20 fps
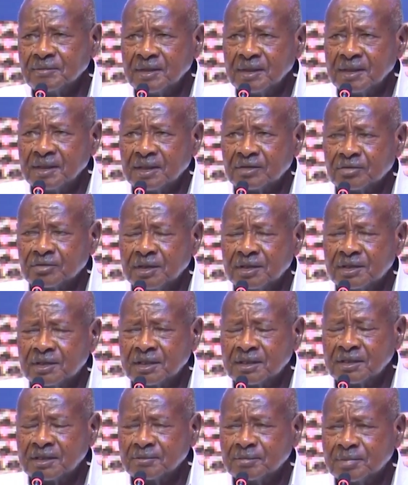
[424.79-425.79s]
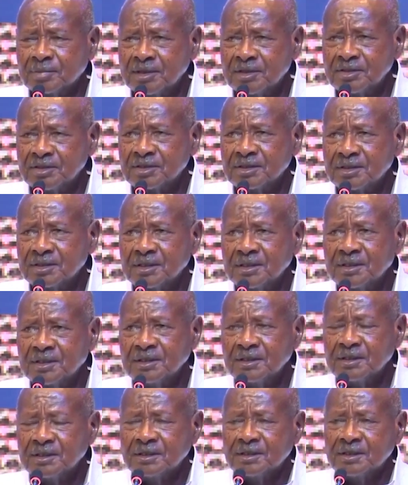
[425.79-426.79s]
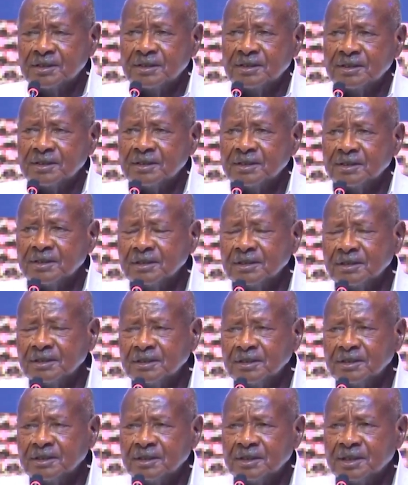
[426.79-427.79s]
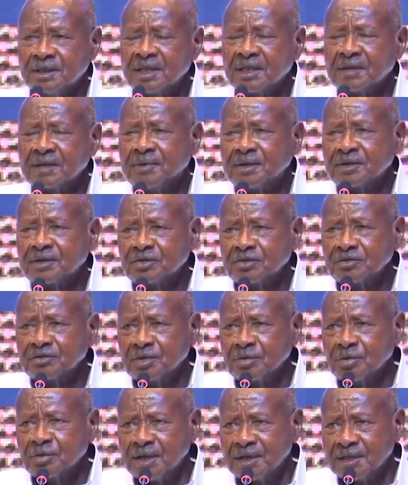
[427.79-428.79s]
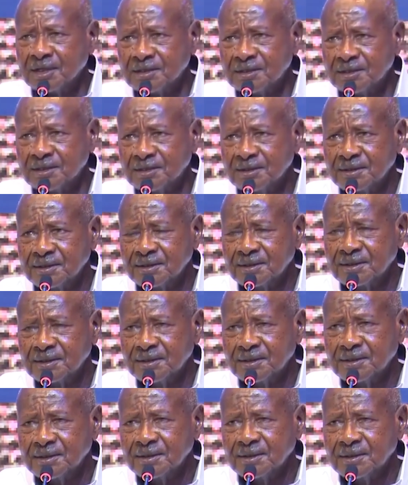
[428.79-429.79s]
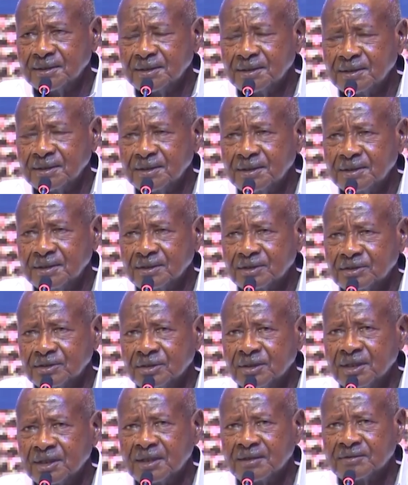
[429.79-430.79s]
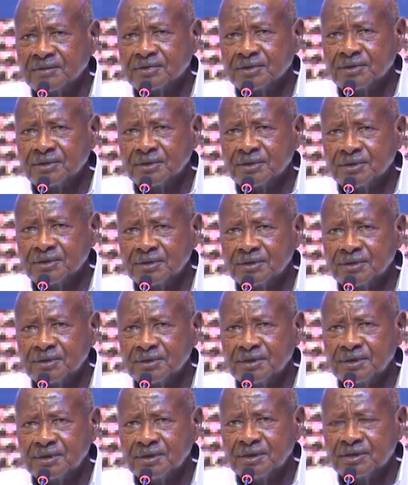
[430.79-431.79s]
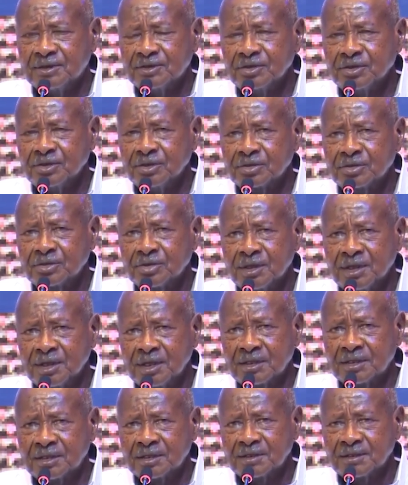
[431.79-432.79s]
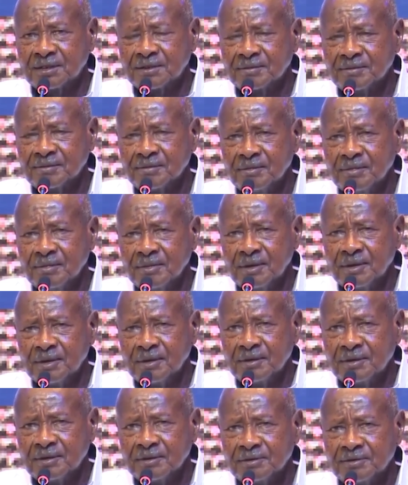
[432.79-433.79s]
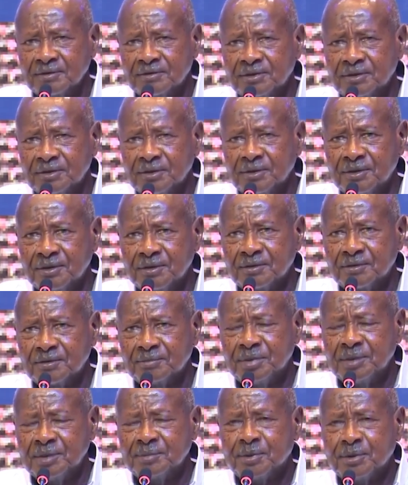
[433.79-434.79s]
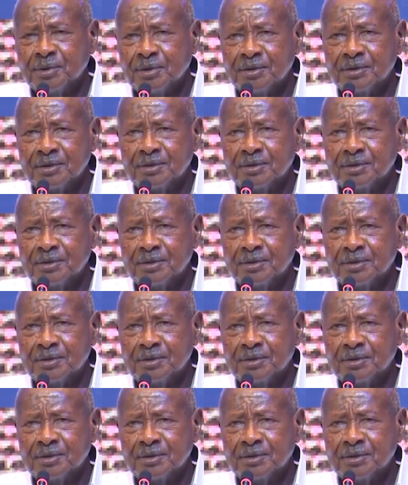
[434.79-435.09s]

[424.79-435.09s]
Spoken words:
that were taking place in other parts of the world. So therefore, it's not correct for people